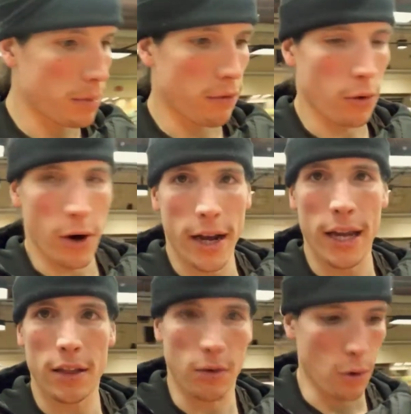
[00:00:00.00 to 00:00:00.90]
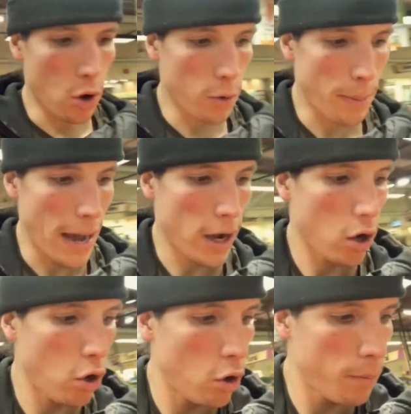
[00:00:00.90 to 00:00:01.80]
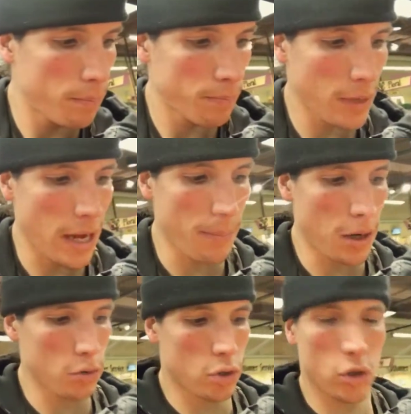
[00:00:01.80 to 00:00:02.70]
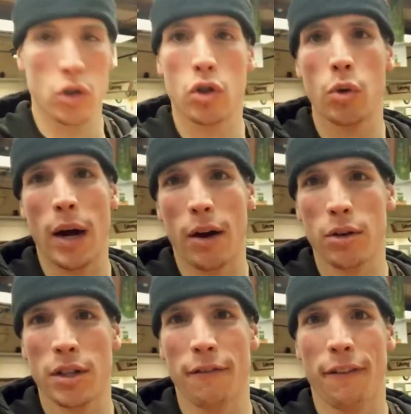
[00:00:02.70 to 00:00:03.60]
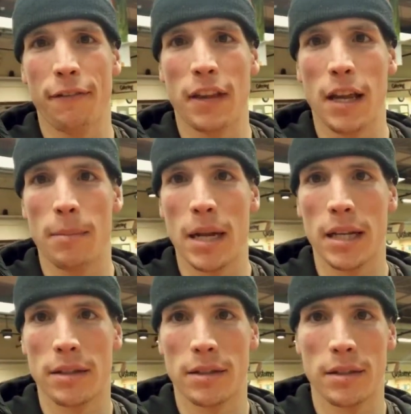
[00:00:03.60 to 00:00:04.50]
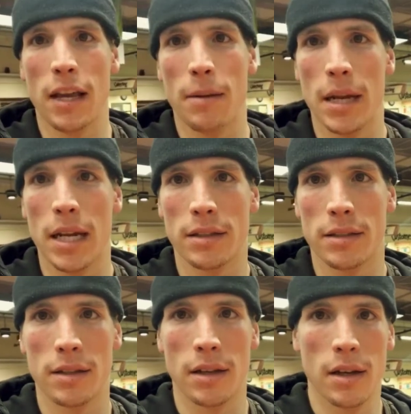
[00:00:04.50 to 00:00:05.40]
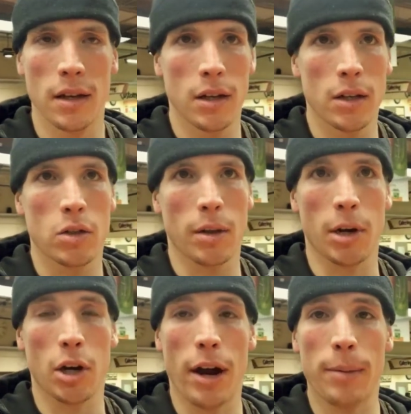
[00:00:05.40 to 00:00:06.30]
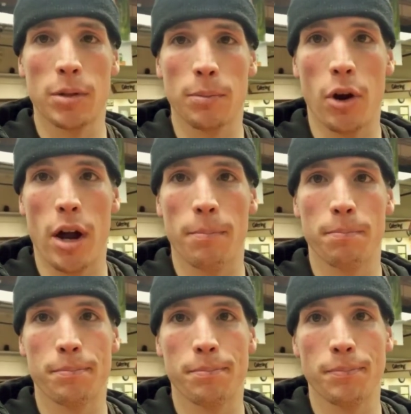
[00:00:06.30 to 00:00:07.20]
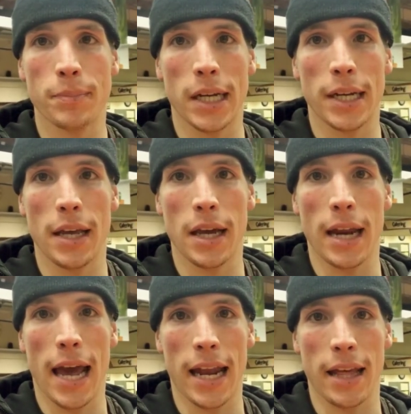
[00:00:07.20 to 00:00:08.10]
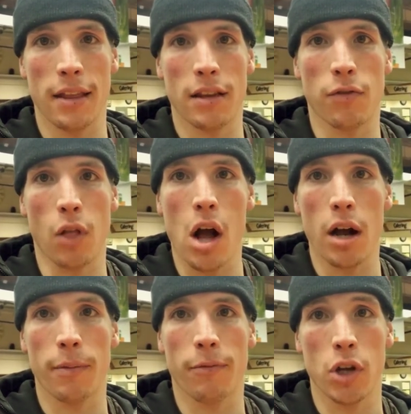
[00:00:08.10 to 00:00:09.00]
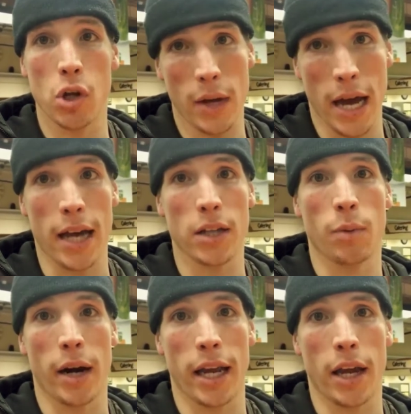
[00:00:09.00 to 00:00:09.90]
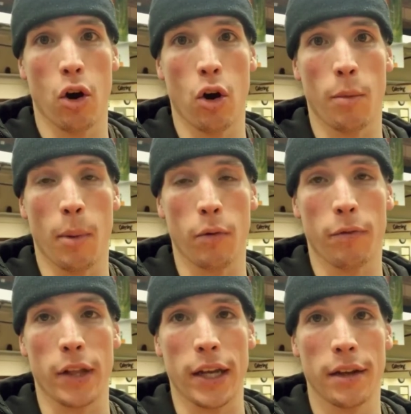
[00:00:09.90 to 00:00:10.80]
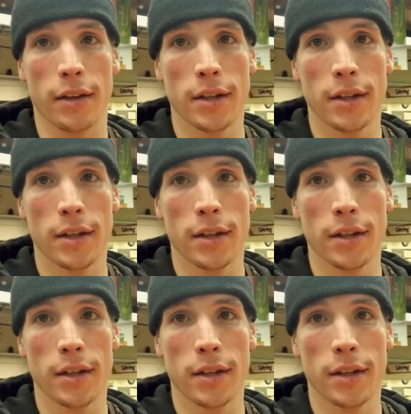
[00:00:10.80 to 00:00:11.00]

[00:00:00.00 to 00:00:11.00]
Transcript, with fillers: Before I hit the road back home, got about 2 hours and 15 minutes. So I'm gonna grab some grub and then edit this vlog up for you guys when I get home, hopefully.